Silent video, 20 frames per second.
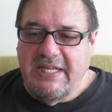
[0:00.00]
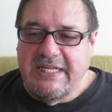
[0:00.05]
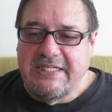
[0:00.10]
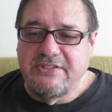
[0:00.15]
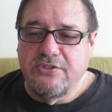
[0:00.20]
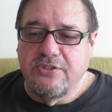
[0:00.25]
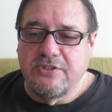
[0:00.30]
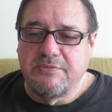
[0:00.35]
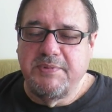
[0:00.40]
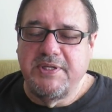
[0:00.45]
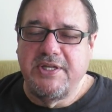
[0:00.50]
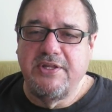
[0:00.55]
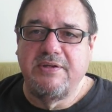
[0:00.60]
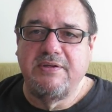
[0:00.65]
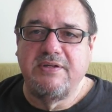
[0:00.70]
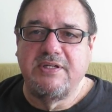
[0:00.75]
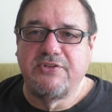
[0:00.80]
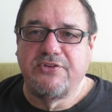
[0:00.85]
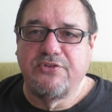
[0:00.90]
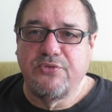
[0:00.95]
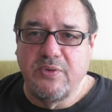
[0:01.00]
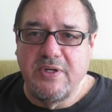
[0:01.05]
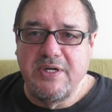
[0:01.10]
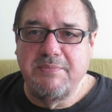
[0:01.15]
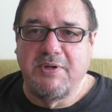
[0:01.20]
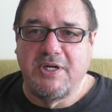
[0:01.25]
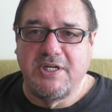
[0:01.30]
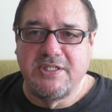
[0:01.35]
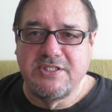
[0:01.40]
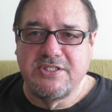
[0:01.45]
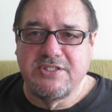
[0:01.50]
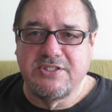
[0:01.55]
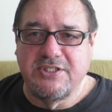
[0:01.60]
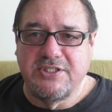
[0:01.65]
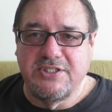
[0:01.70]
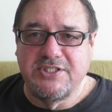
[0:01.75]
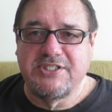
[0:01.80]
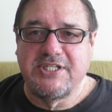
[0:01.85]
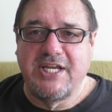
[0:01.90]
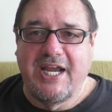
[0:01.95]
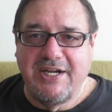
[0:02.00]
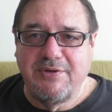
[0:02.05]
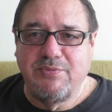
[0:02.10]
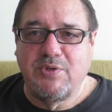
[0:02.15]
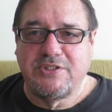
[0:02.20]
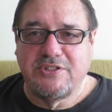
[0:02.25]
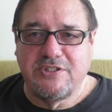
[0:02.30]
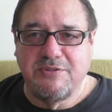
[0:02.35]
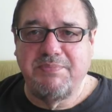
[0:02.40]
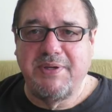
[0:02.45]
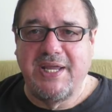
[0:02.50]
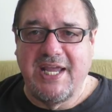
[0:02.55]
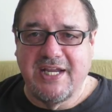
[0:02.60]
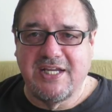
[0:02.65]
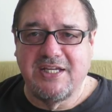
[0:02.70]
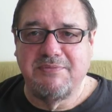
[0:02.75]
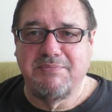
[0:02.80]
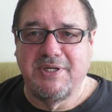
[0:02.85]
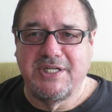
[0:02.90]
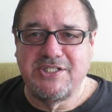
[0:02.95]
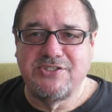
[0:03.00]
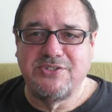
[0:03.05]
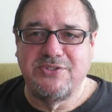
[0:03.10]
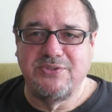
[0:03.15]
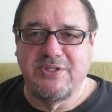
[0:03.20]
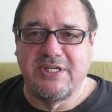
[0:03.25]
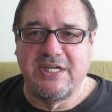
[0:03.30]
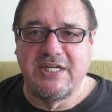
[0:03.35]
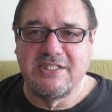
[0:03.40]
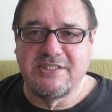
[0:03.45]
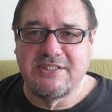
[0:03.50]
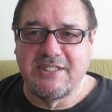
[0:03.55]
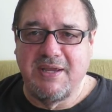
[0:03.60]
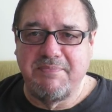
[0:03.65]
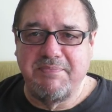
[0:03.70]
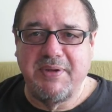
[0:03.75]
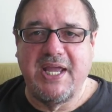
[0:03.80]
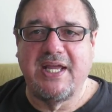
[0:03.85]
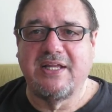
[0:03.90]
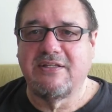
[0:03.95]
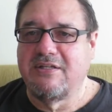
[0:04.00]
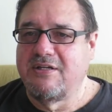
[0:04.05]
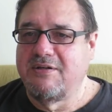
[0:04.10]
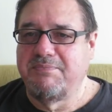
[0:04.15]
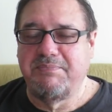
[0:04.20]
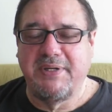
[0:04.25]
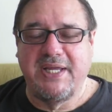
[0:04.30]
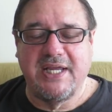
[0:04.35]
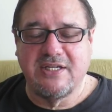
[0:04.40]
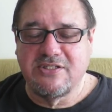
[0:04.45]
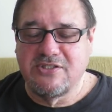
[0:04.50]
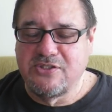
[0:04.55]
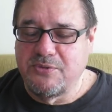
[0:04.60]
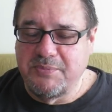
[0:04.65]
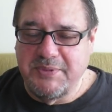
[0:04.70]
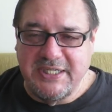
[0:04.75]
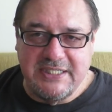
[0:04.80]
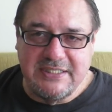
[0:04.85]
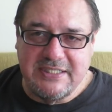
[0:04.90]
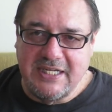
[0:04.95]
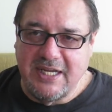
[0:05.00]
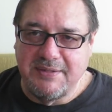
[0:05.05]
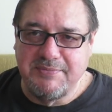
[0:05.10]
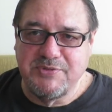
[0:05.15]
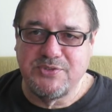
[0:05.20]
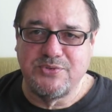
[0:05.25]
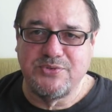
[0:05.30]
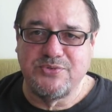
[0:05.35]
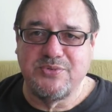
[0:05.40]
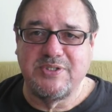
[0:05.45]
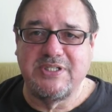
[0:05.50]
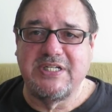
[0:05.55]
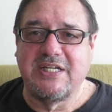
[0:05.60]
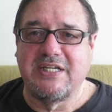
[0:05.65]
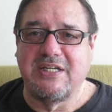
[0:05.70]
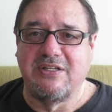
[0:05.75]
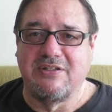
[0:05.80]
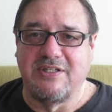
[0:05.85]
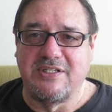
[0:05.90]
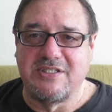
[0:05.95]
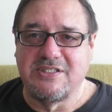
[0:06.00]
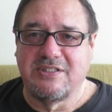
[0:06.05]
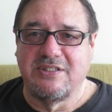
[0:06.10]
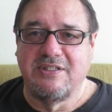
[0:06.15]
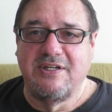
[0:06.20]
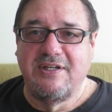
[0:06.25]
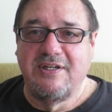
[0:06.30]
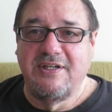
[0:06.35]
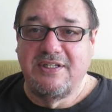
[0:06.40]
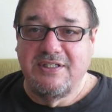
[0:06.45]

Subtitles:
It took me 3 months to decide what to pack in my suitcase. I packed and unpacked so many times, it was ridiculous.